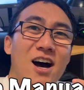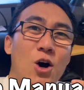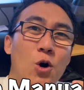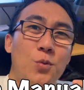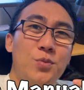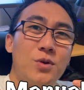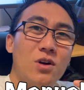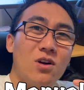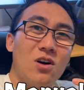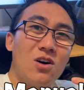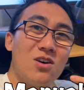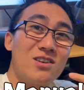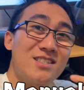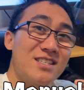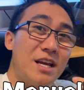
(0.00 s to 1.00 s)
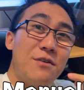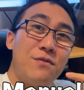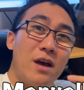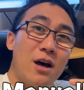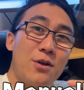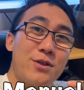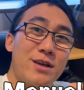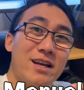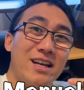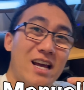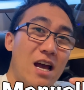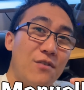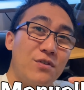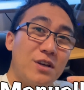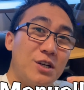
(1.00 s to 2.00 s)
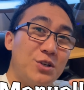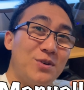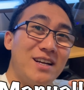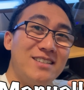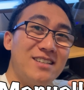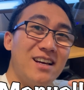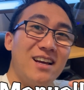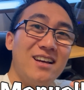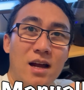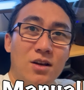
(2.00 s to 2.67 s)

I hope you're all safe, healthy, and having a great day.